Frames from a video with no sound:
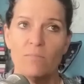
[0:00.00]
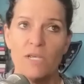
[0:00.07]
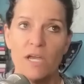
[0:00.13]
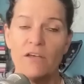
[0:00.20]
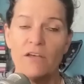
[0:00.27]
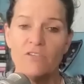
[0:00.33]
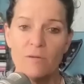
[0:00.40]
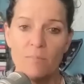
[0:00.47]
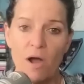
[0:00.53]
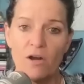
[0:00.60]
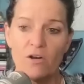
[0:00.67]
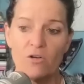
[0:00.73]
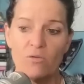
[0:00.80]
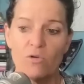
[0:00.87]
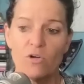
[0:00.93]
because the
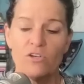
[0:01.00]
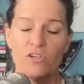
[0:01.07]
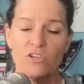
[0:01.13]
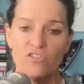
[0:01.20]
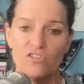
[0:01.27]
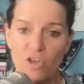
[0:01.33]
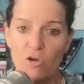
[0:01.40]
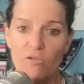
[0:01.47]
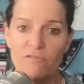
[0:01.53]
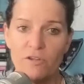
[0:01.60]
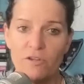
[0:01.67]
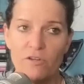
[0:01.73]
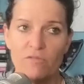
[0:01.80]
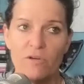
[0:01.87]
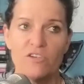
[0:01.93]
modern world is so
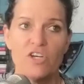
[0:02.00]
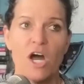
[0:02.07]
filled with